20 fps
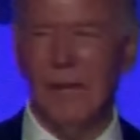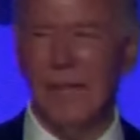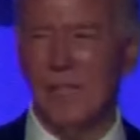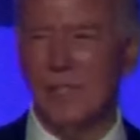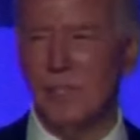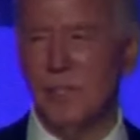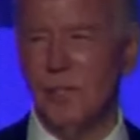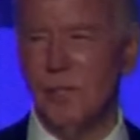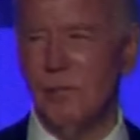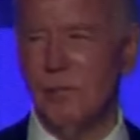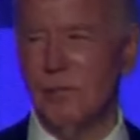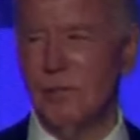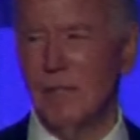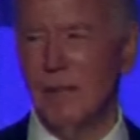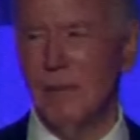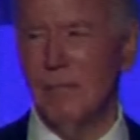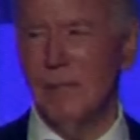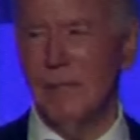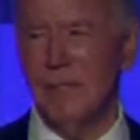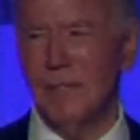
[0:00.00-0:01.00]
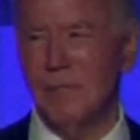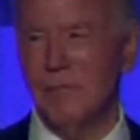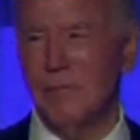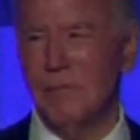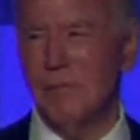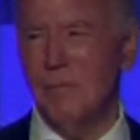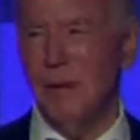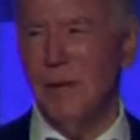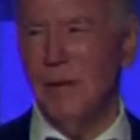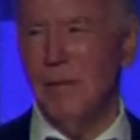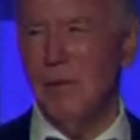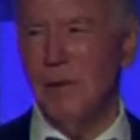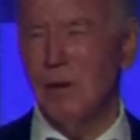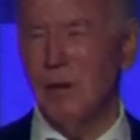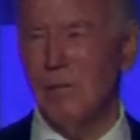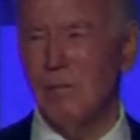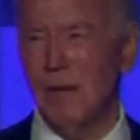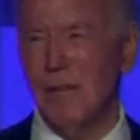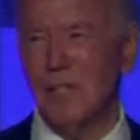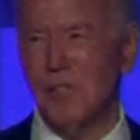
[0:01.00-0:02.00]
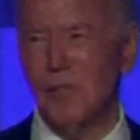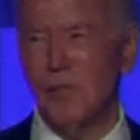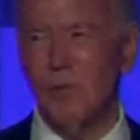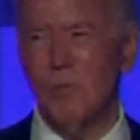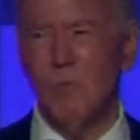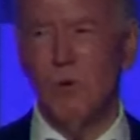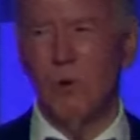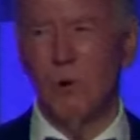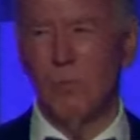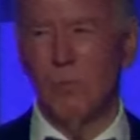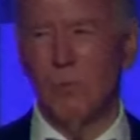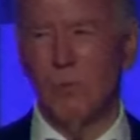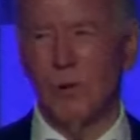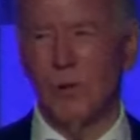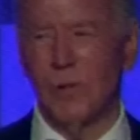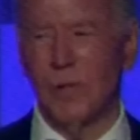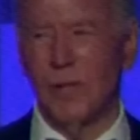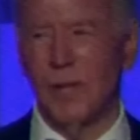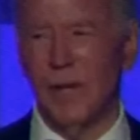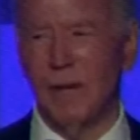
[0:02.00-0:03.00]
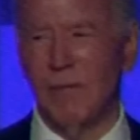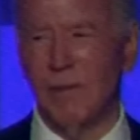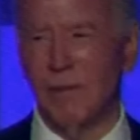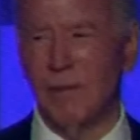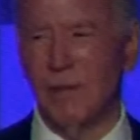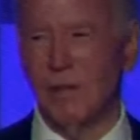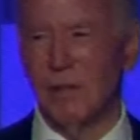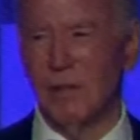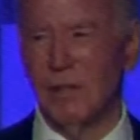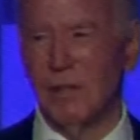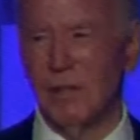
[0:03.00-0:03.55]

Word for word: makes you, and I mean this from the bottom of my heart, makes you more important than ever.